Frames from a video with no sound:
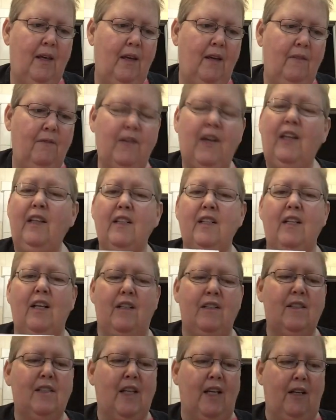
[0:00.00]

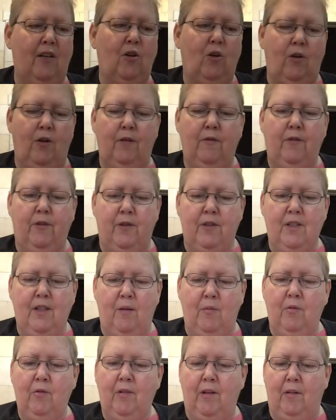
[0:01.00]
Valentine's Day card for
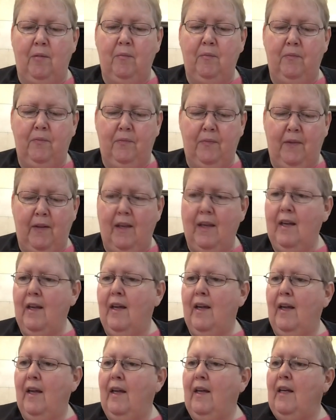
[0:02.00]
someone.
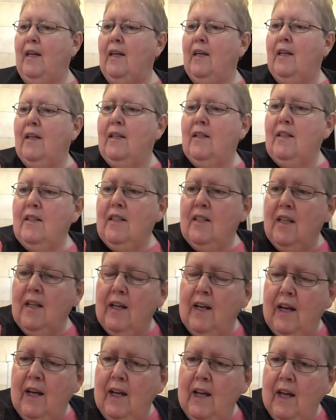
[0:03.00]
And
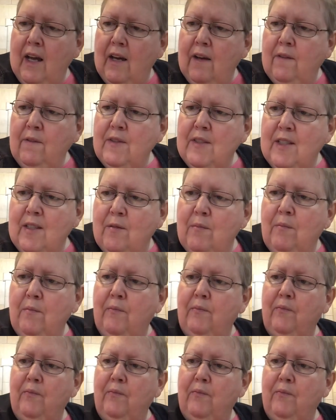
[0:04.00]
I have some